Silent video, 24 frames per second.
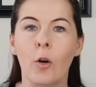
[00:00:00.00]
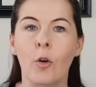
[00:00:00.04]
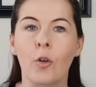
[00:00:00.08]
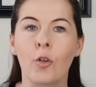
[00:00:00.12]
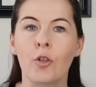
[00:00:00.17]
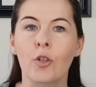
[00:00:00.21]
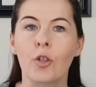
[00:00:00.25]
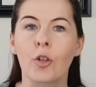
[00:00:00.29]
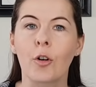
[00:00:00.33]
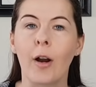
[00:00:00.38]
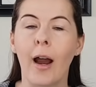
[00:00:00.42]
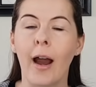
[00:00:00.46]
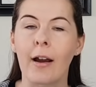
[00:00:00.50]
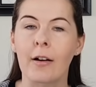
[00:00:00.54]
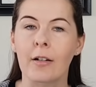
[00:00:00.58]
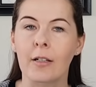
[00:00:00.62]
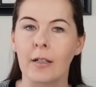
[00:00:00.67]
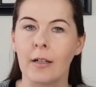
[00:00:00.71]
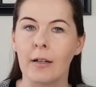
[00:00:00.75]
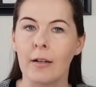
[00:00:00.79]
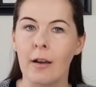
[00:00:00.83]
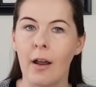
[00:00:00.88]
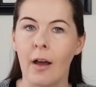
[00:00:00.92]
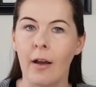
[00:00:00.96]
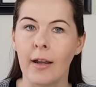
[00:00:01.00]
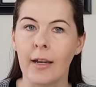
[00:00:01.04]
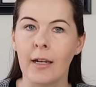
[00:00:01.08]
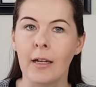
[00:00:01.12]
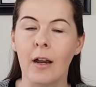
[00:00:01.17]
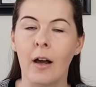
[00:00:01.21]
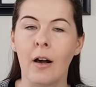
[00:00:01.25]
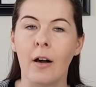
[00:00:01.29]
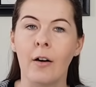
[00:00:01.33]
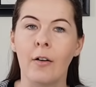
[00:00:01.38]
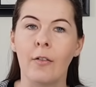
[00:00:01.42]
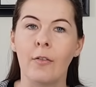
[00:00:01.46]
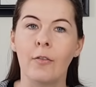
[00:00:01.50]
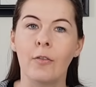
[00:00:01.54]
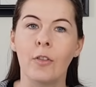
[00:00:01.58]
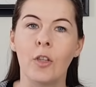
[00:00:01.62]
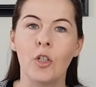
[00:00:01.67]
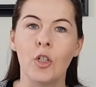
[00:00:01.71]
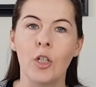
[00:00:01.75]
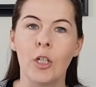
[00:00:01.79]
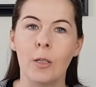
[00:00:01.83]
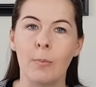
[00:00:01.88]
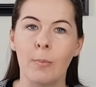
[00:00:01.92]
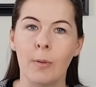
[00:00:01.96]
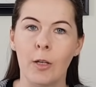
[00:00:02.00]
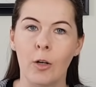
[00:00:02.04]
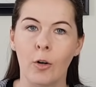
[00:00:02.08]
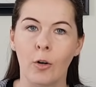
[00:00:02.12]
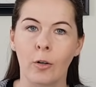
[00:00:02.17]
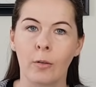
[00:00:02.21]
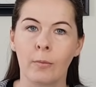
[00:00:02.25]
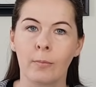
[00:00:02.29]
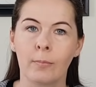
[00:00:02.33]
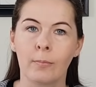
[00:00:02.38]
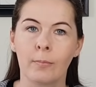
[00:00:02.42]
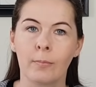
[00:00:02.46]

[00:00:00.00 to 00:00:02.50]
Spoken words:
under Article 9 of the GDPR.